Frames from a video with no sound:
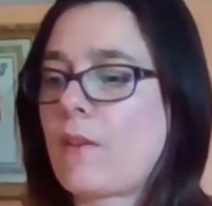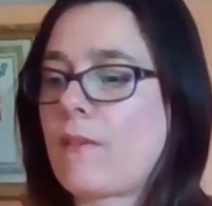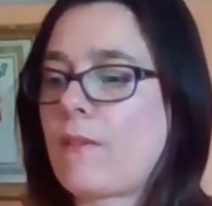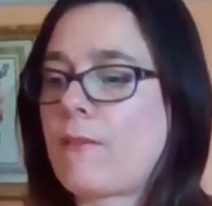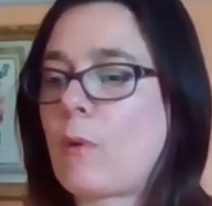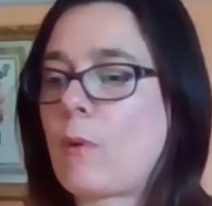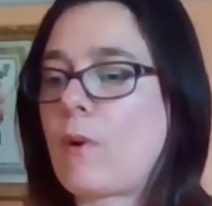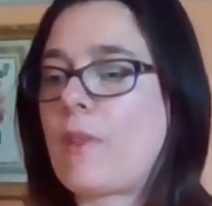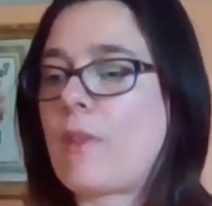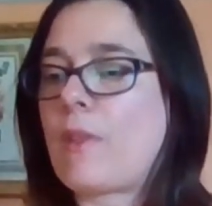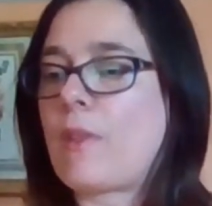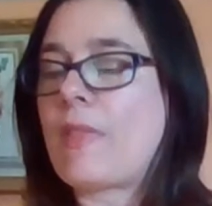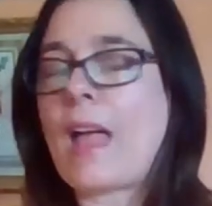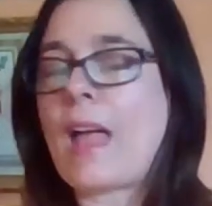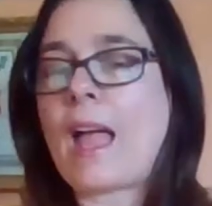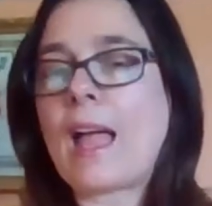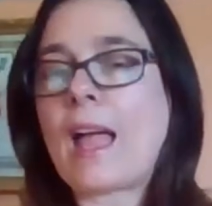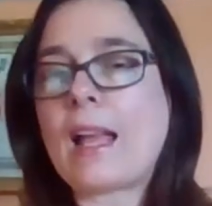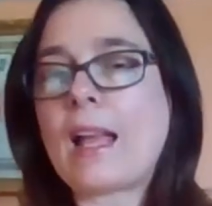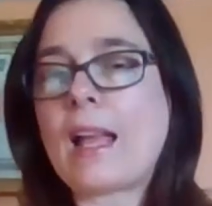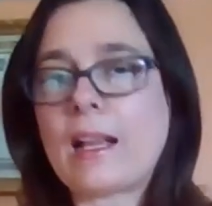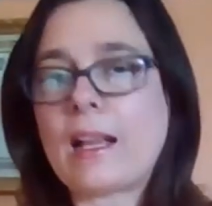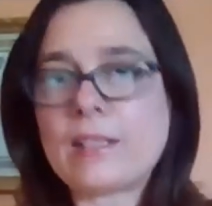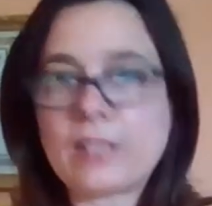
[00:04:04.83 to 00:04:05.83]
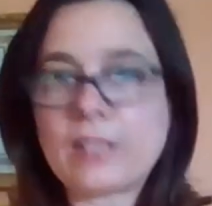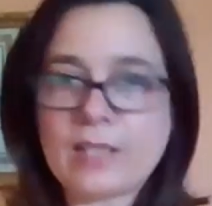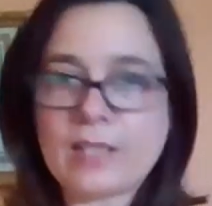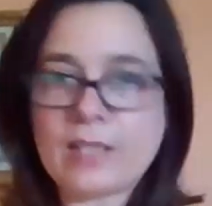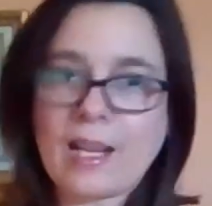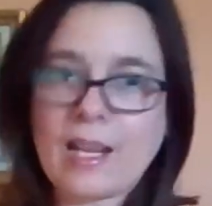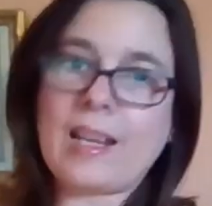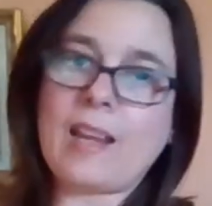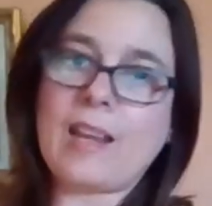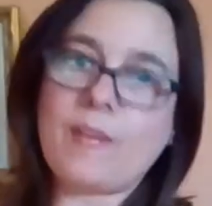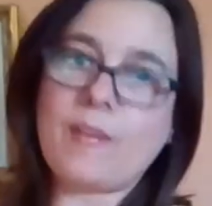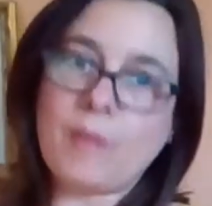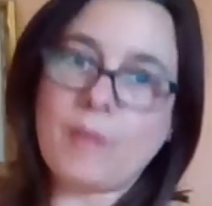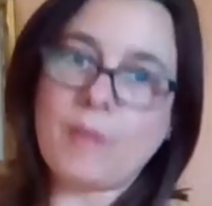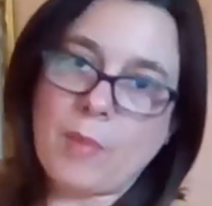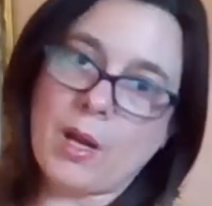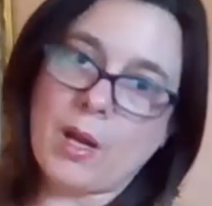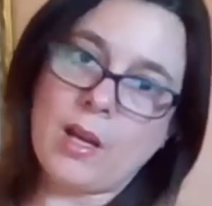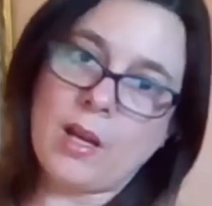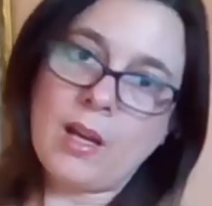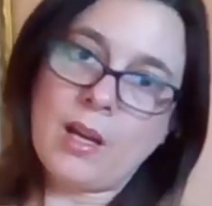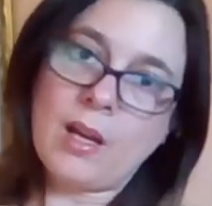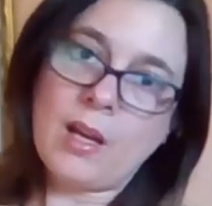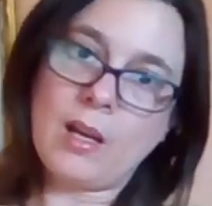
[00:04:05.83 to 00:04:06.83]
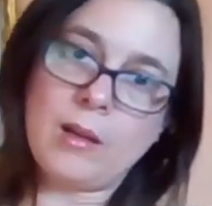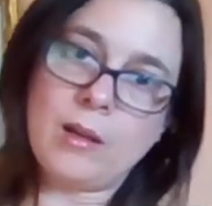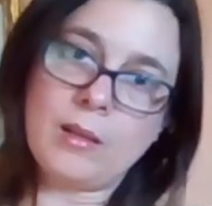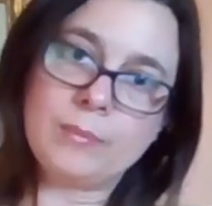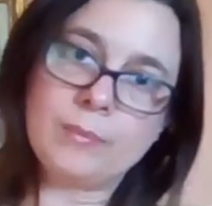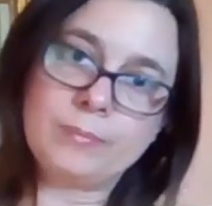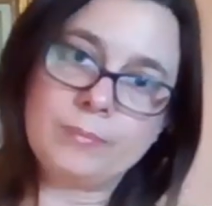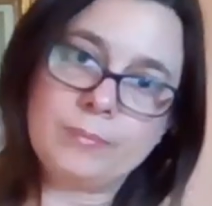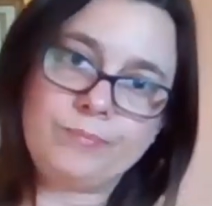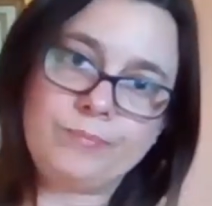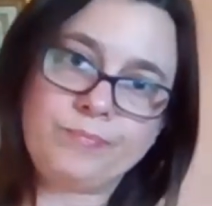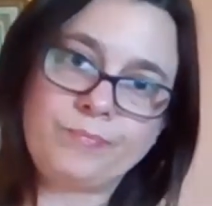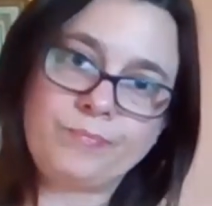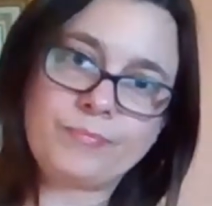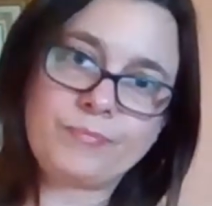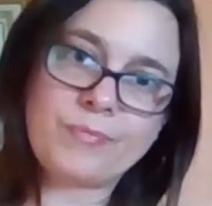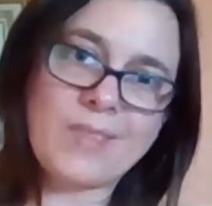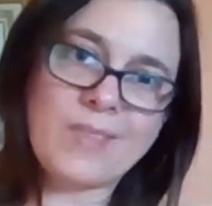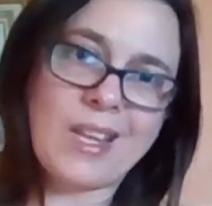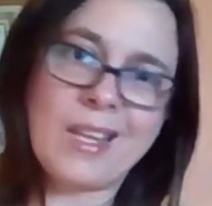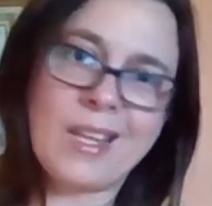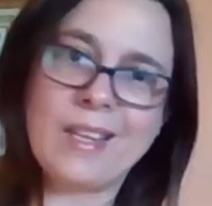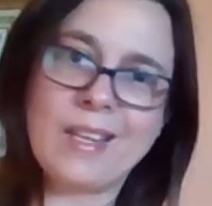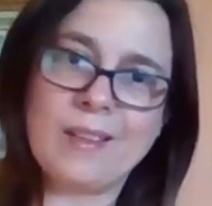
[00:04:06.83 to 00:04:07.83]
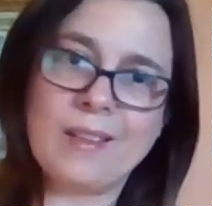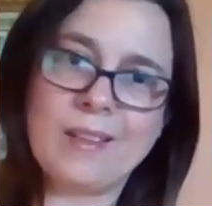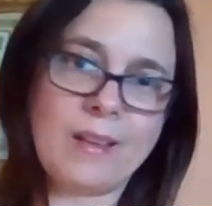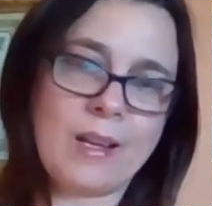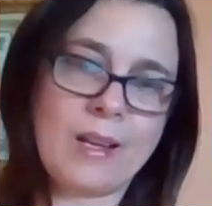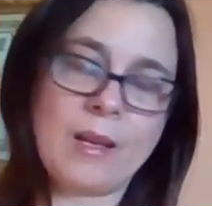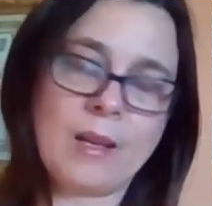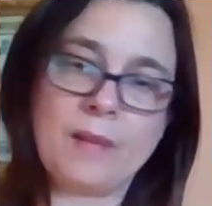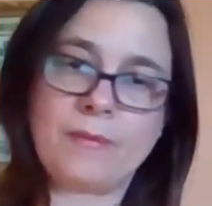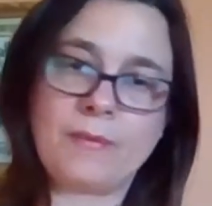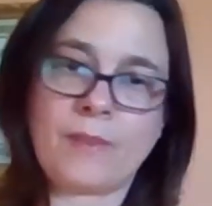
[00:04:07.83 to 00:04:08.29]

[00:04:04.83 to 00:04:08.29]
for that, I just kind of gave them a